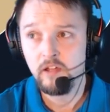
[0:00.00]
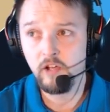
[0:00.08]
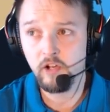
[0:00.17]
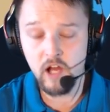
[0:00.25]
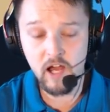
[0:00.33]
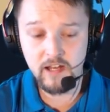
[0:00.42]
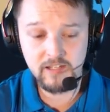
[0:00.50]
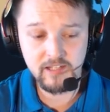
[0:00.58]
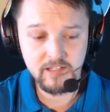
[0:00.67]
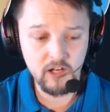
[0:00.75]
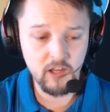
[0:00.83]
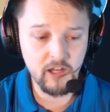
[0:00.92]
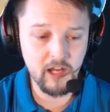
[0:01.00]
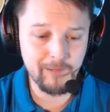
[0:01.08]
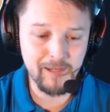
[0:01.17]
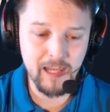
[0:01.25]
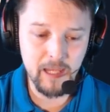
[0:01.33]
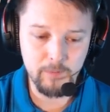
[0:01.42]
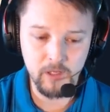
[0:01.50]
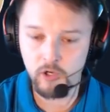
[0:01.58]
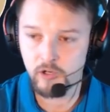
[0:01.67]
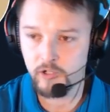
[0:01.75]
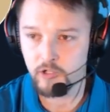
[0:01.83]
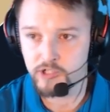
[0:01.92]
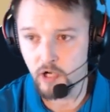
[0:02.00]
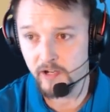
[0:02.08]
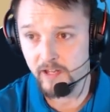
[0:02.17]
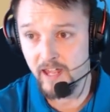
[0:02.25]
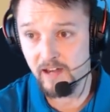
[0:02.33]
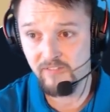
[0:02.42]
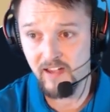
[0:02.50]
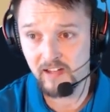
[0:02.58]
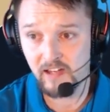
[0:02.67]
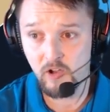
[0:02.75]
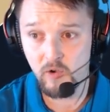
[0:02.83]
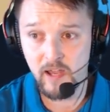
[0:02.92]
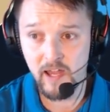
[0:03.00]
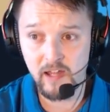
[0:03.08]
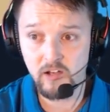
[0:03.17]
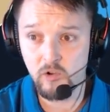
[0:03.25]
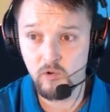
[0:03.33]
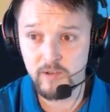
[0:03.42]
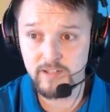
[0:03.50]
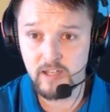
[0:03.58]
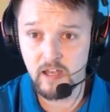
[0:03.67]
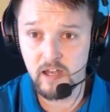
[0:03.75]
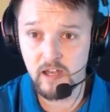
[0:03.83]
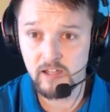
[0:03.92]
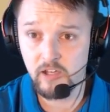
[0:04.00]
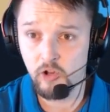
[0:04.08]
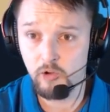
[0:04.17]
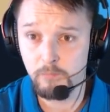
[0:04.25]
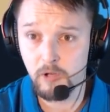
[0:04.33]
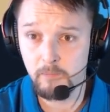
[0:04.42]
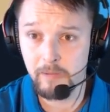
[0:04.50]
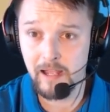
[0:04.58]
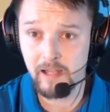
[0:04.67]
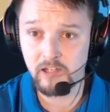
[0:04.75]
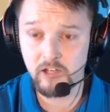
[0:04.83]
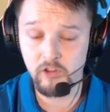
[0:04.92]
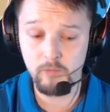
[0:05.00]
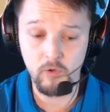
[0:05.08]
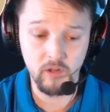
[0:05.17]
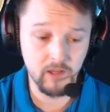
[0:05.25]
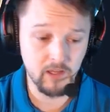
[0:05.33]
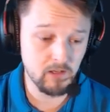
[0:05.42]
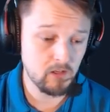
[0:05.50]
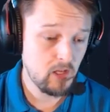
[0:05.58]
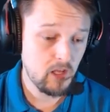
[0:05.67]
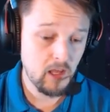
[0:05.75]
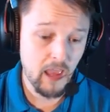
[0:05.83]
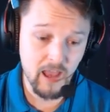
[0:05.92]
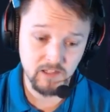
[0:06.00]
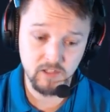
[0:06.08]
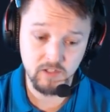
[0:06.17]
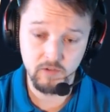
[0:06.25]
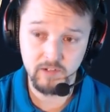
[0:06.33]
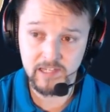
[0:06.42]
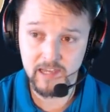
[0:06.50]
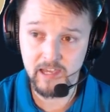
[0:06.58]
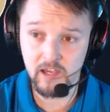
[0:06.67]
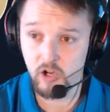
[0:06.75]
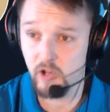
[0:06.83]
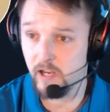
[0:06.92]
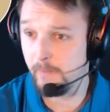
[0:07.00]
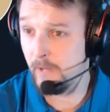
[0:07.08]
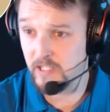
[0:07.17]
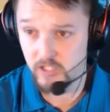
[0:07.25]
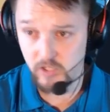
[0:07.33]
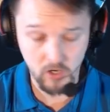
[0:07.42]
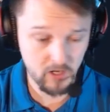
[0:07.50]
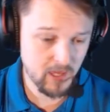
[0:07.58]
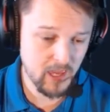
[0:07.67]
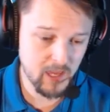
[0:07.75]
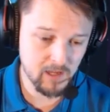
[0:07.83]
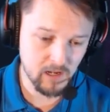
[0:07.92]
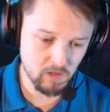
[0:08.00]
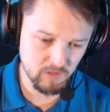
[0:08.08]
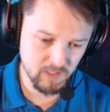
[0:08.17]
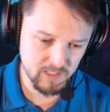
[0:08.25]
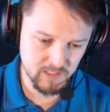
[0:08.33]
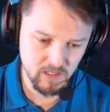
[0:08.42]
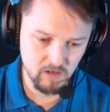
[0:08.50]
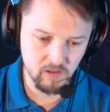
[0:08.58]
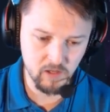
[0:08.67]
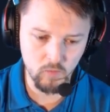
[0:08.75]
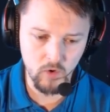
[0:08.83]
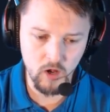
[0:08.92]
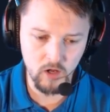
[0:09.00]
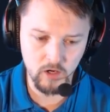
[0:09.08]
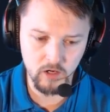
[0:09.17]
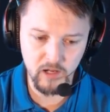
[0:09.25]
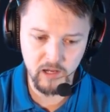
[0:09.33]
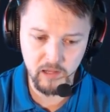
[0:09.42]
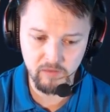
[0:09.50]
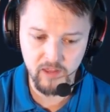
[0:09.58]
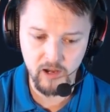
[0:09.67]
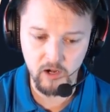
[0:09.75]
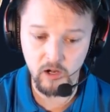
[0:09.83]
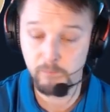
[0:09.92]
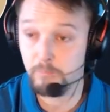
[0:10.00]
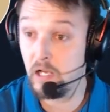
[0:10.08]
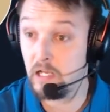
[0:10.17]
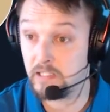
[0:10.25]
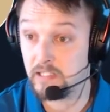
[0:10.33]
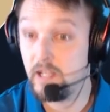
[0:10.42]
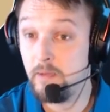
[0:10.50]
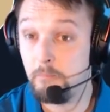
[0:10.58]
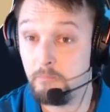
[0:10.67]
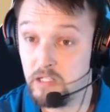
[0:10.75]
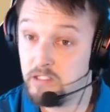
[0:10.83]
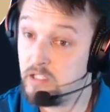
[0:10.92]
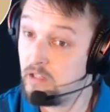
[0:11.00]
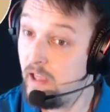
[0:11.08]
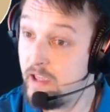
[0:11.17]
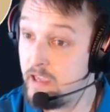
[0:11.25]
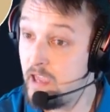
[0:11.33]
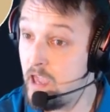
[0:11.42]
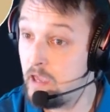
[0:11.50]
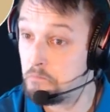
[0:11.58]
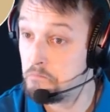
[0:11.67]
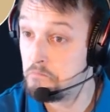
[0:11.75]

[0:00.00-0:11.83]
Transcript: You're not necessarily going to be keeping her in your starting hand. In fact, I go ahead and always, put her back into the mulligan as soon as I get her in my starting hand. I don't necessarily want her in there, but mid to late game,